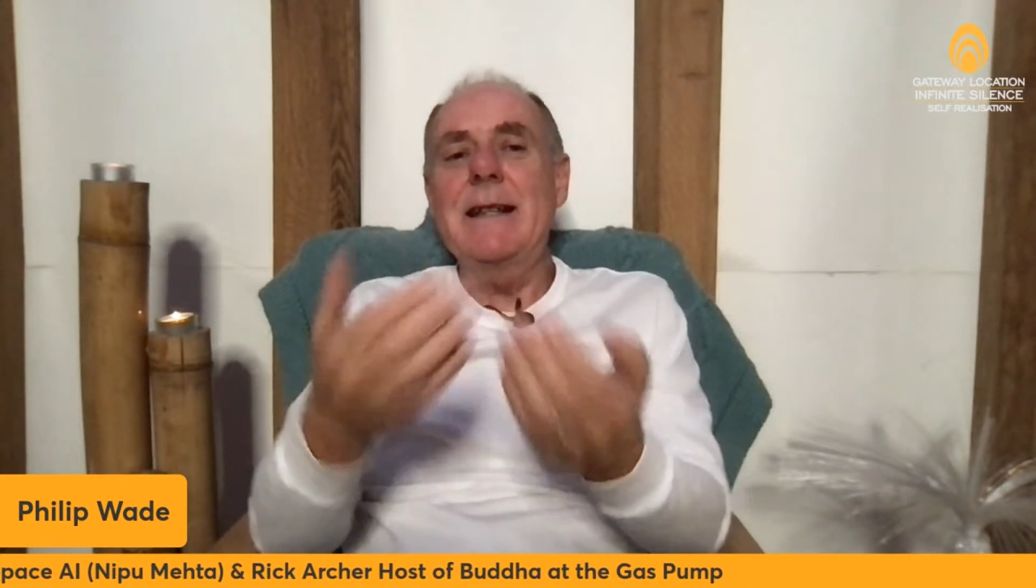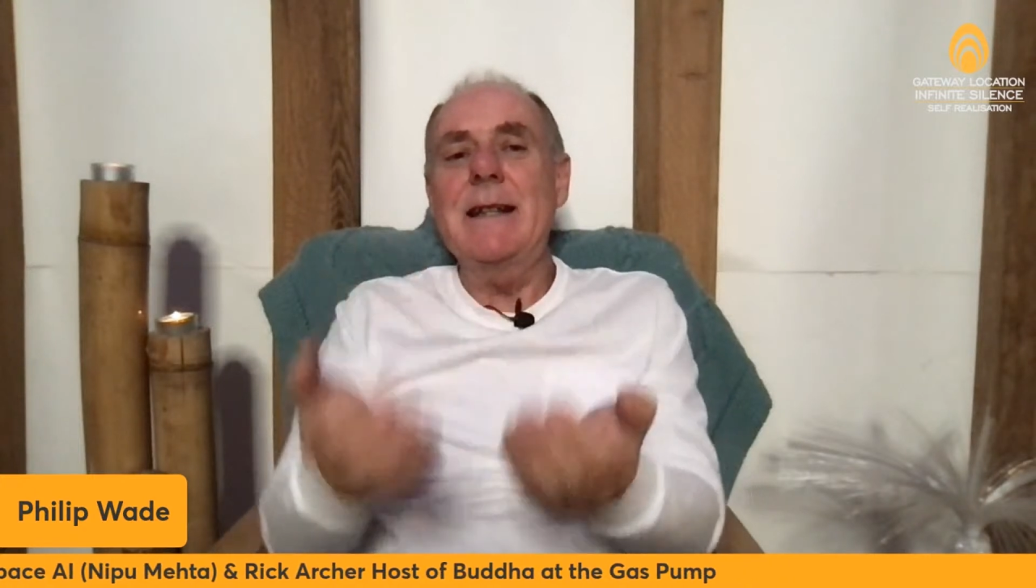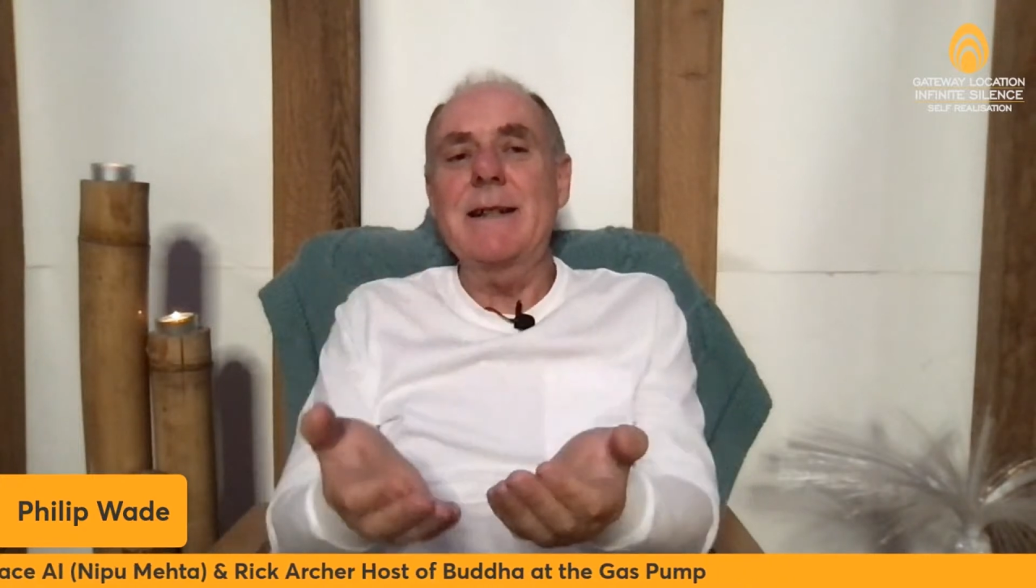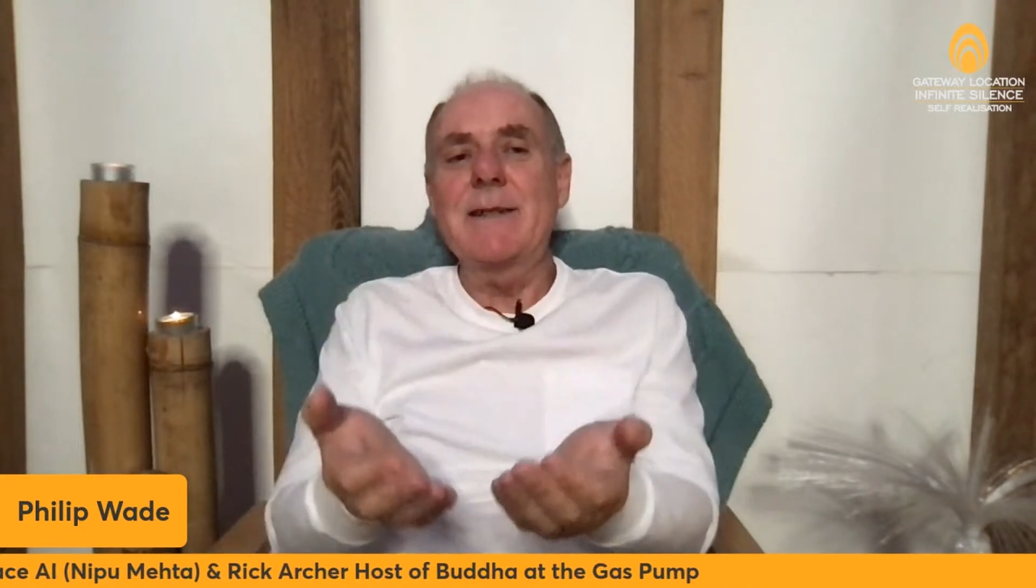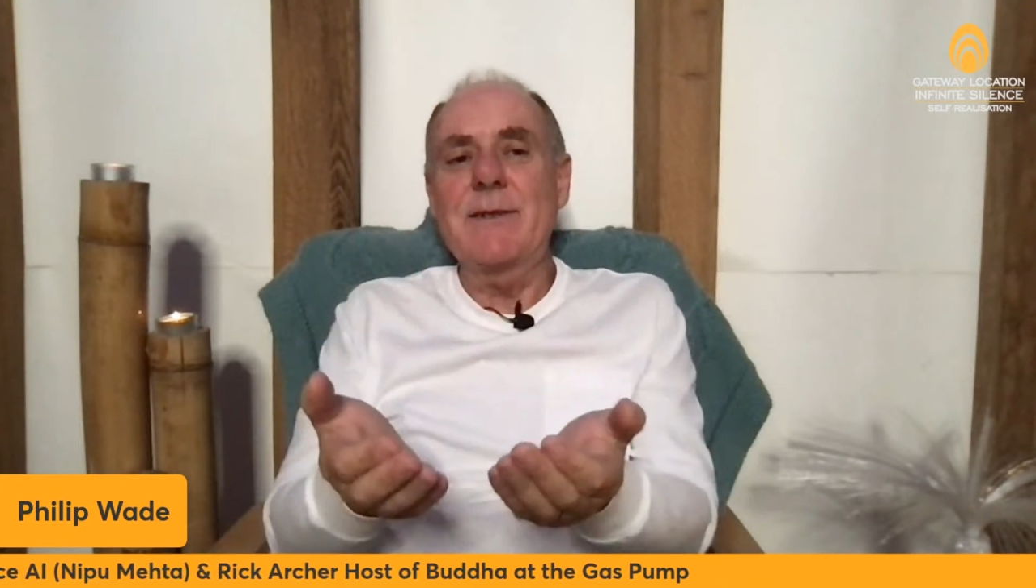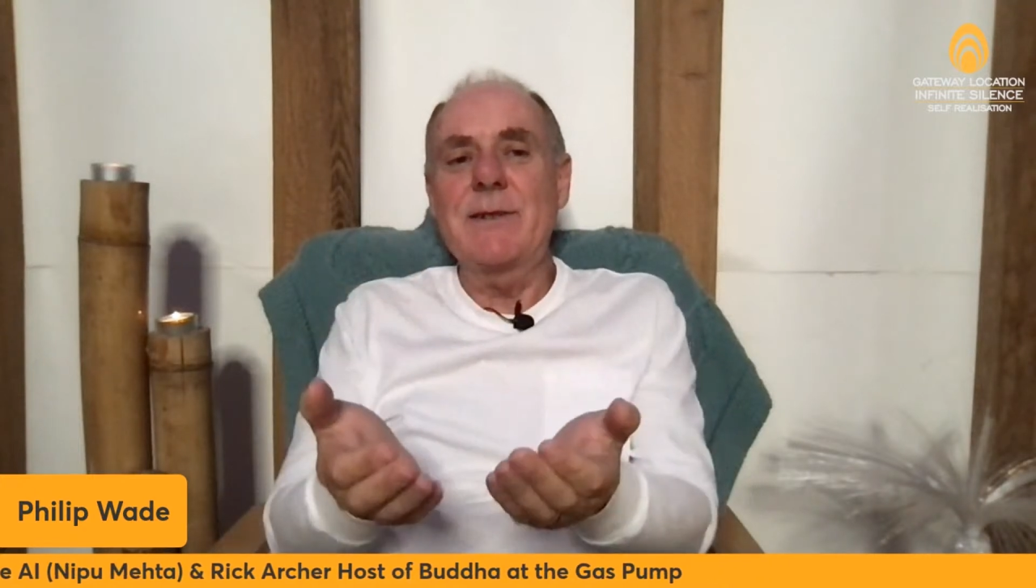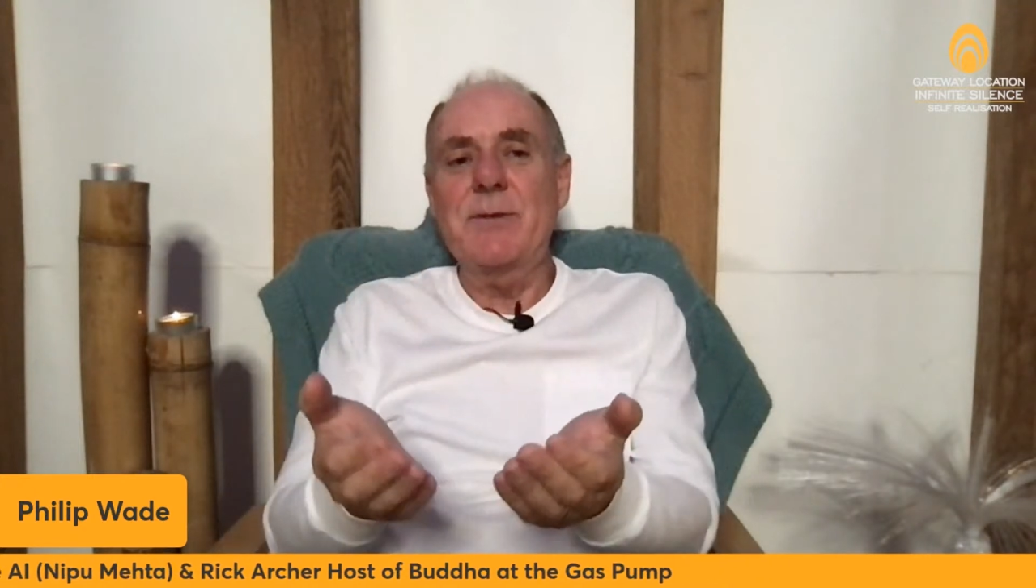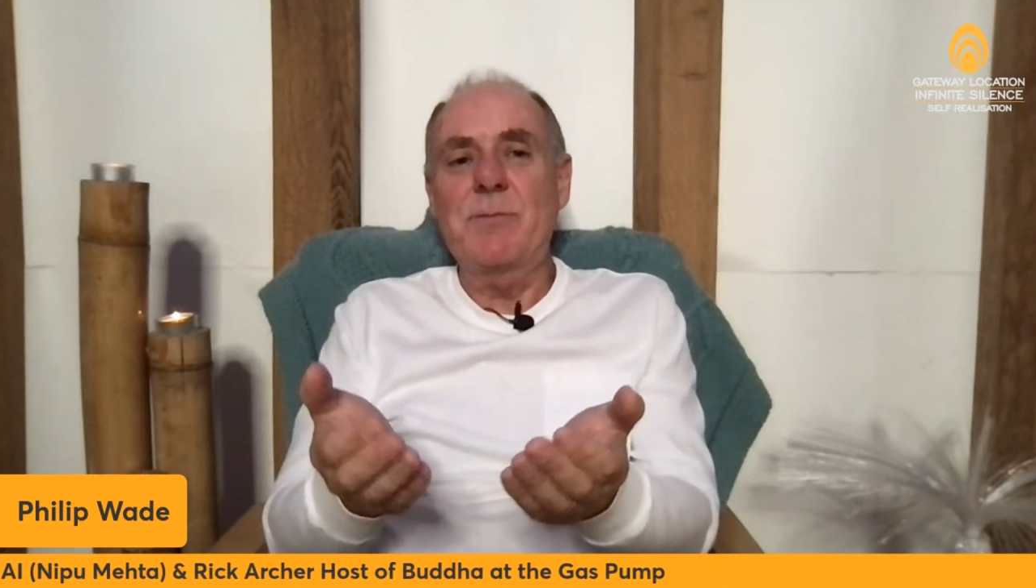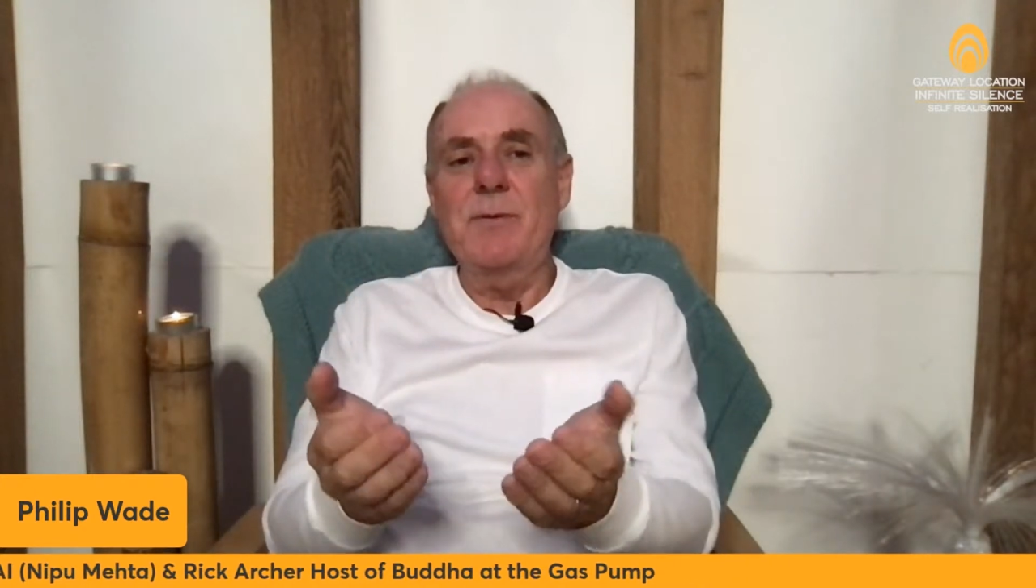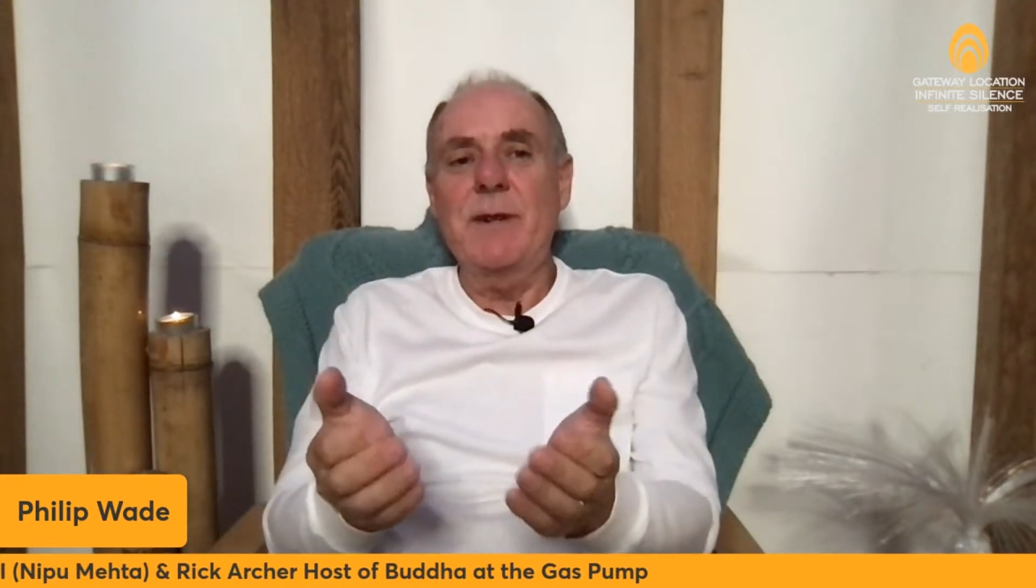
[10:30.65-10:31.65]
the answers
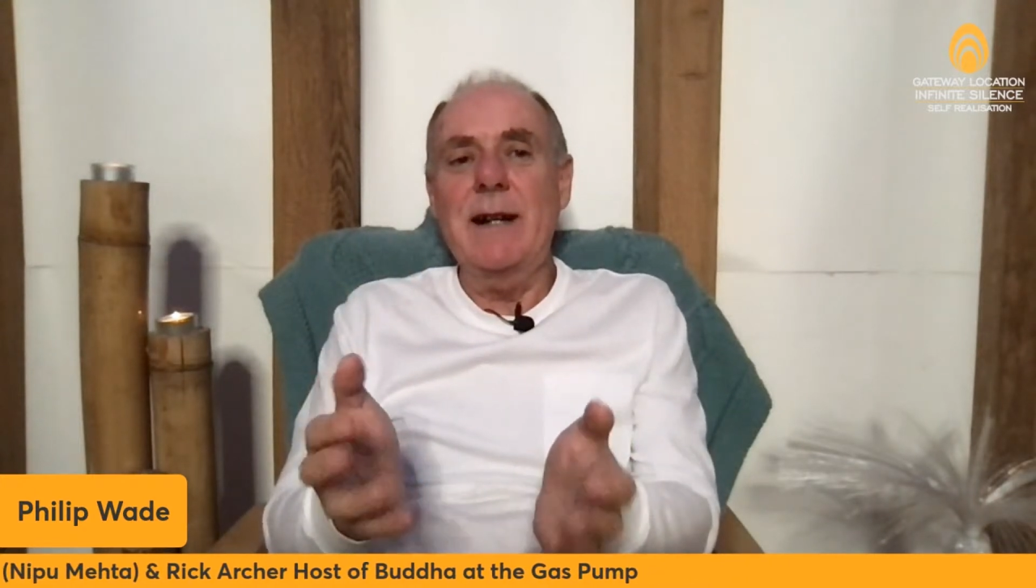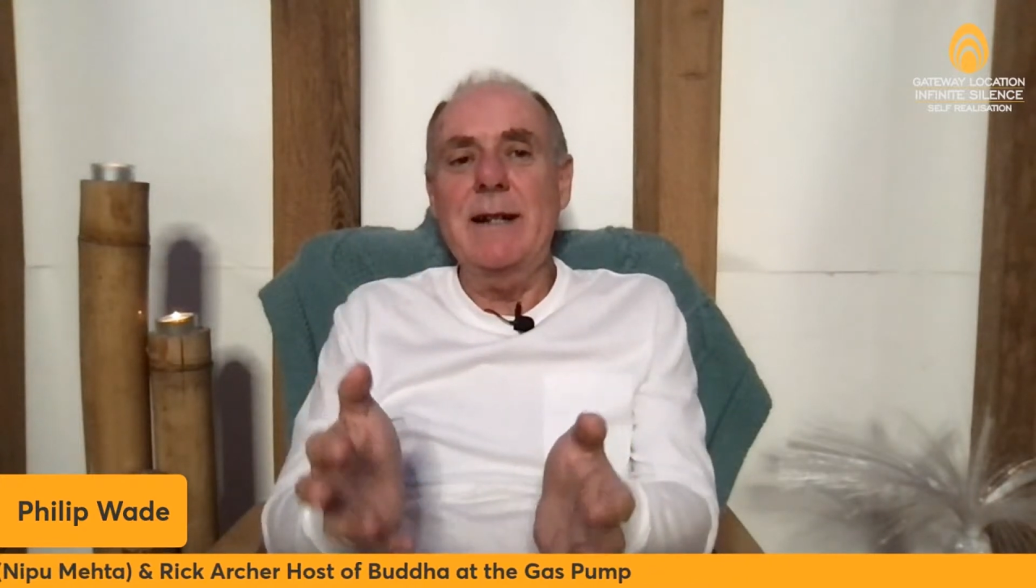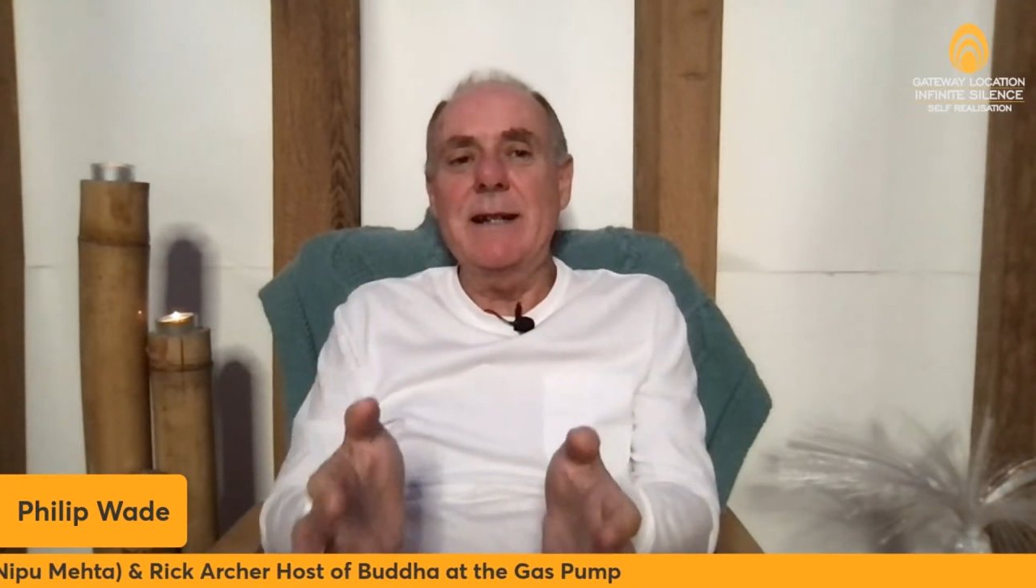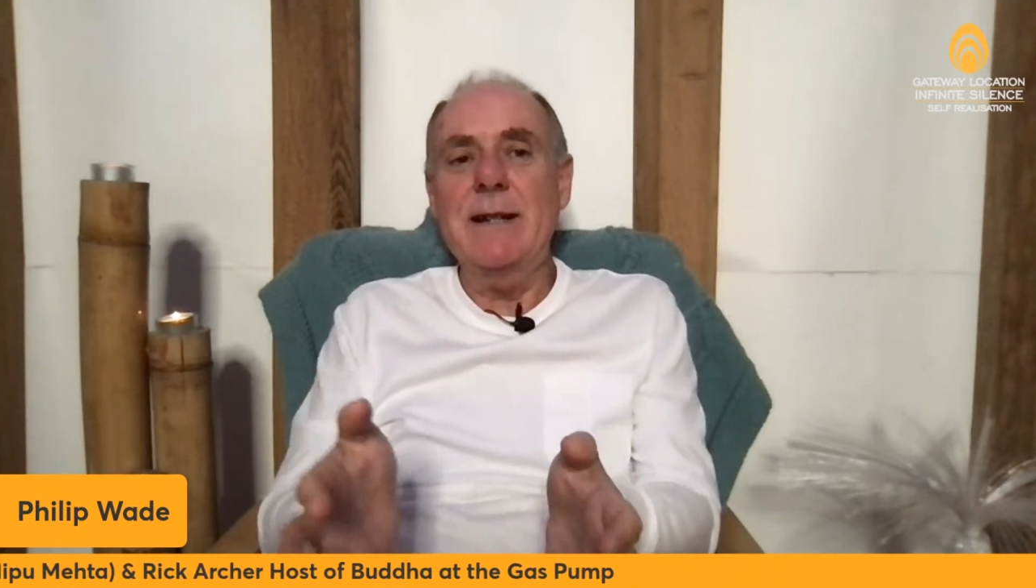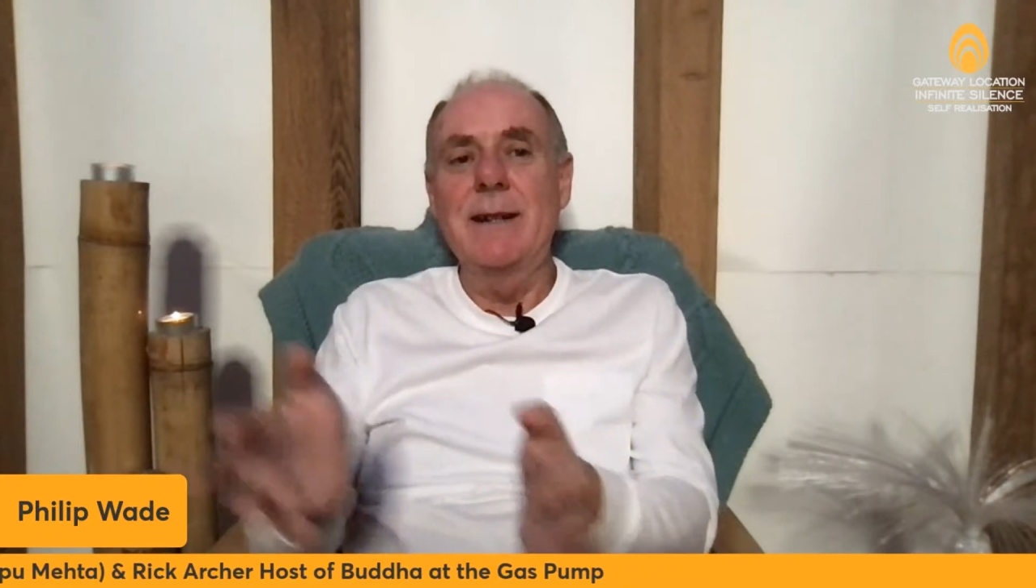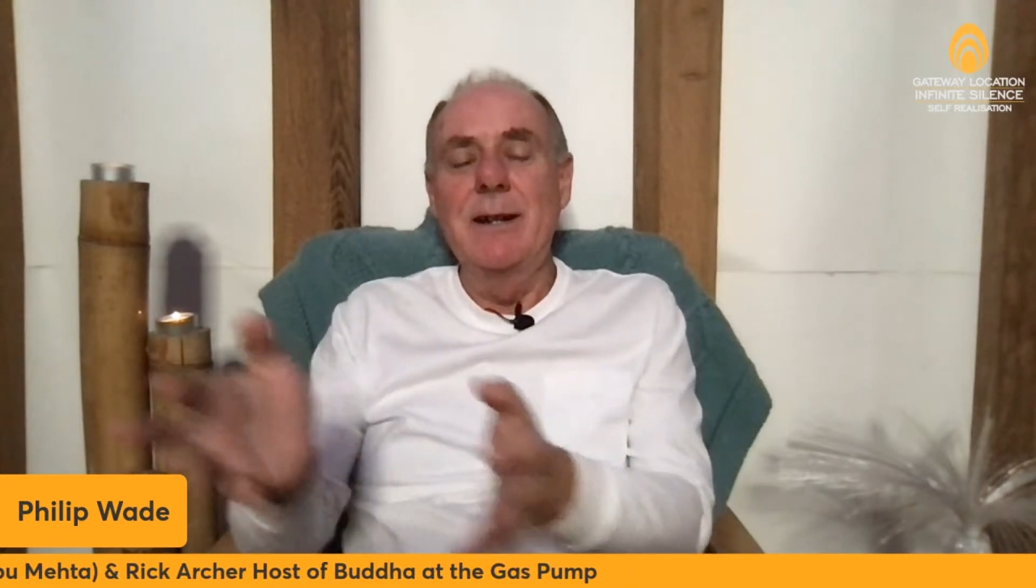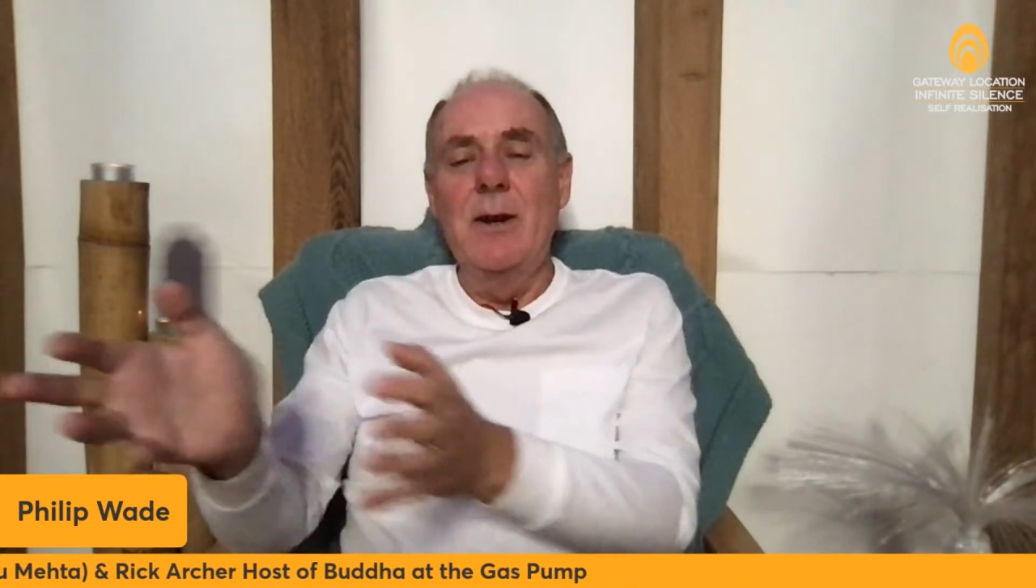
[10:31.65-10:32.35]
it's providing